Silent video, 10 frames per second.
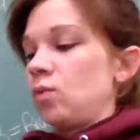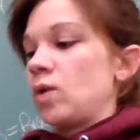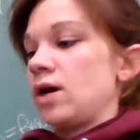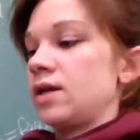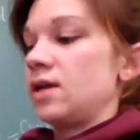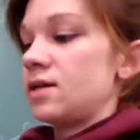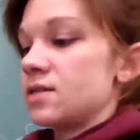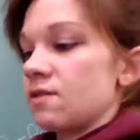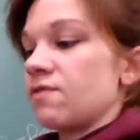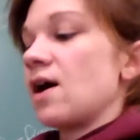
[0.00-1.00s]
1 is
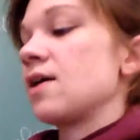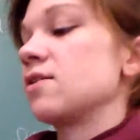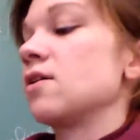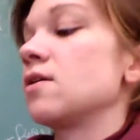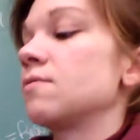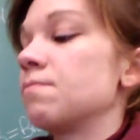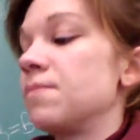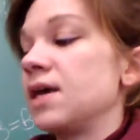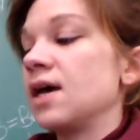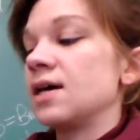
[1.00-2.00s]
the father
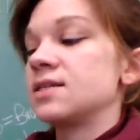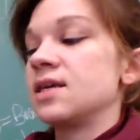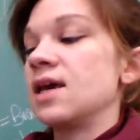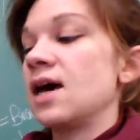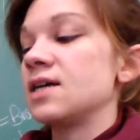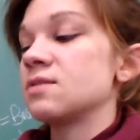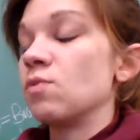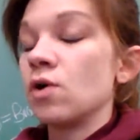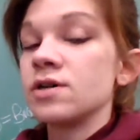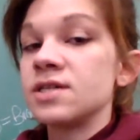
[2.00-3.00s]
because he has
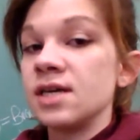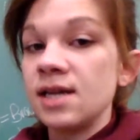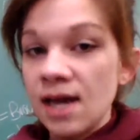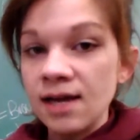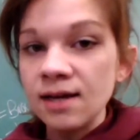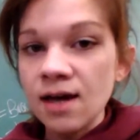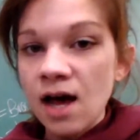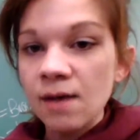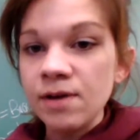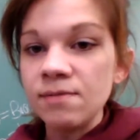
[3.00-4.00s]
more DNA in
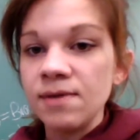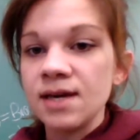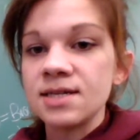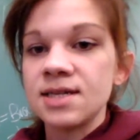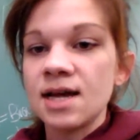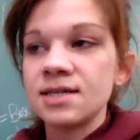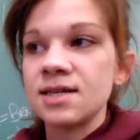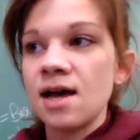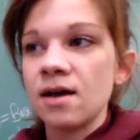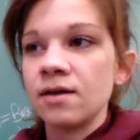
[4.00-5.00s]
common, because that's
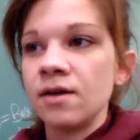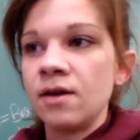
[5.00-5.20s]
not